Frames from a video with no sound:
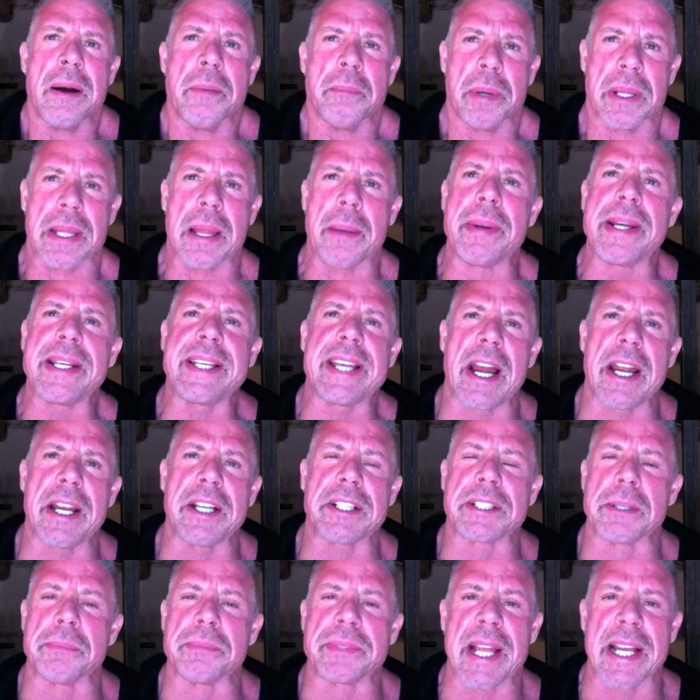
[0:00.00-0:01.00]
But let me tell you
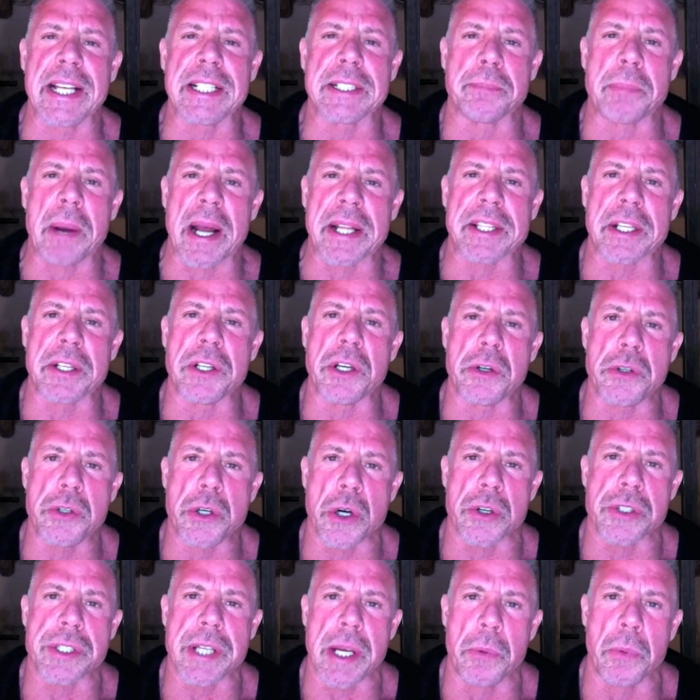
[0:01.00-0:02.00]
some things about the New
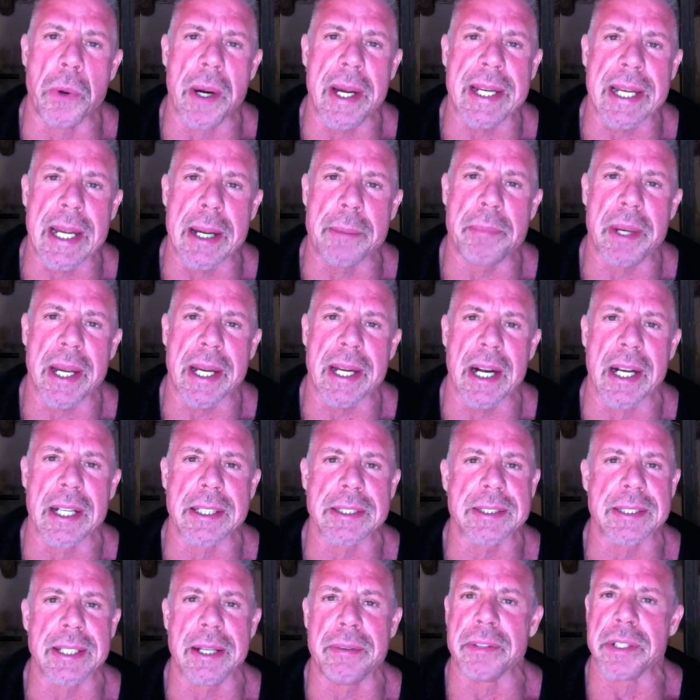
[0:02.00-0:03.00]
Jersey weekend,
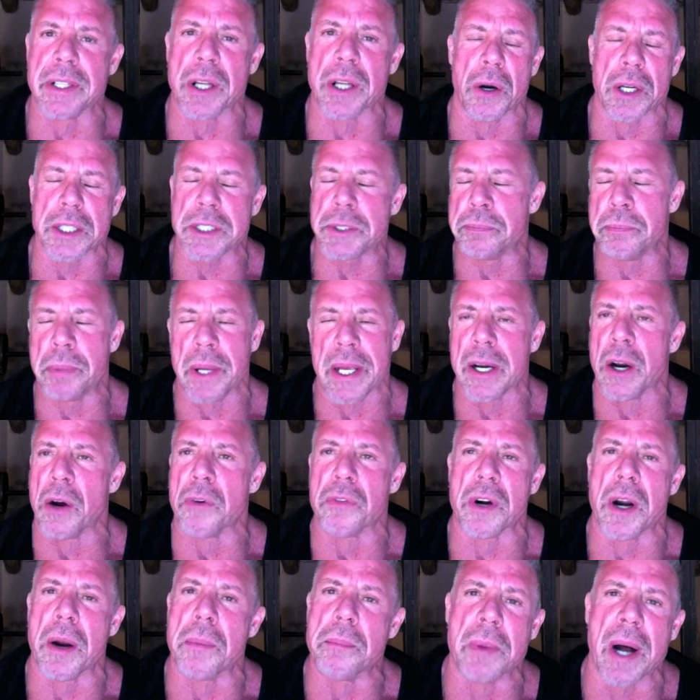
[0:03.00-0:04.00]
because even it's been
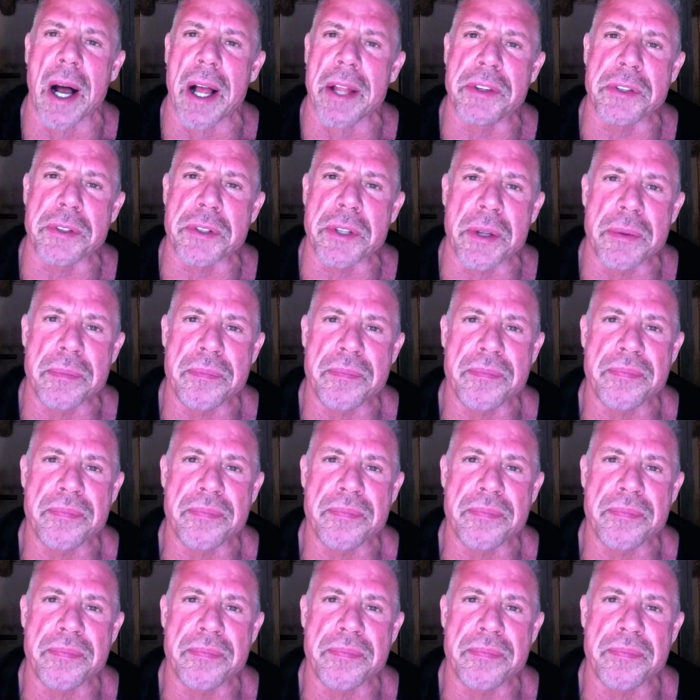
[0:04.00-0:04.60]
over a month,